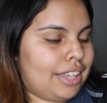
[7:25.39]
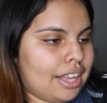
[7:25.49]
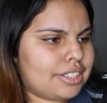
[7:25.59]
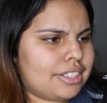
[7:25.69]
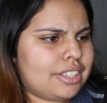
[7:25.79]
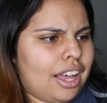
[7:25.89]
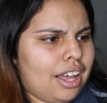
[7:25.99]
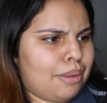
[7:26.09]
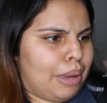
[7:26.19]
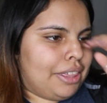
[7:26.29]
Yes,
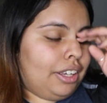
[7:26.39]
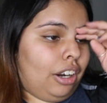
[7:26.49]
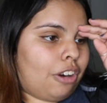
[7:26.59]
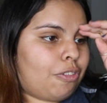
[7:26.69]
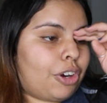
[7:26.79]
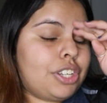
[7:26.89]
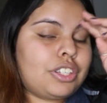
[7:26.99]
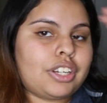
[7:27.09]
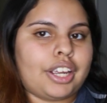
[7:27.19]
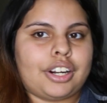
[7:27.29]
I think our
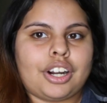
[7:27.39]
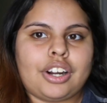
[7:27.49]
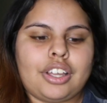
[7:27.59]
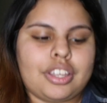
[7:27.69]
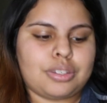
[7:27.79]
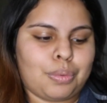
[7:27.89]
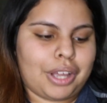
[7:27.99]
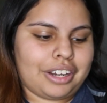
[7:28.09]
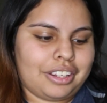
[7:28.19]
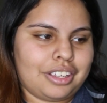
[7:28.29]
first year is
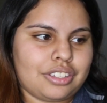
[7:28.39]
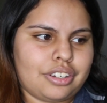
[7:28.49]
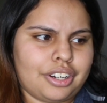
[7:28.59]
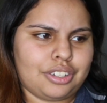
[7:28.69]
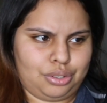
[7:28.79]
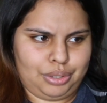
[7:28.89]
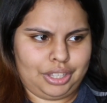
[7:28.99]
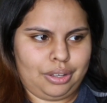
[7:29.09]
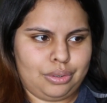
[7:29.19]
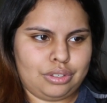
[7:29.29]
when he started
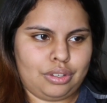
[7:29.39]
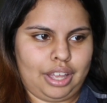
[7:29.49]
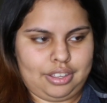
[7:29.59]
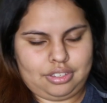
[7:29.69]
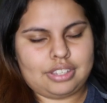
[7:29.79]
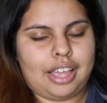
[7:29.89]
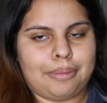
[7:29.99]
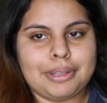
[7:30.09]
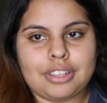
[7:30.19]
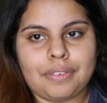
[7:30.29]
doing those as
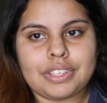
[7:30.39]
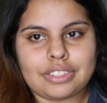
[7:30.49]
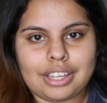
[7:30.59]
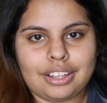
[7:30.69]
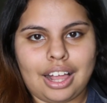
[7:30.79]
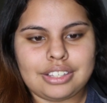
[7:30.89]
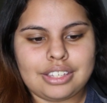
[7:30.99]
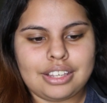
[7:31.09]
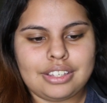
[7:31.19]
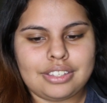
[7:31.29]
assignments, obviously in
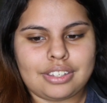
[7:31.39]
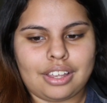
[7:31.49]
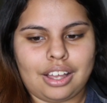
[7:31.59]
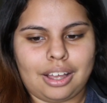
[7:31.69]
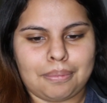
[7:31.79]
classes.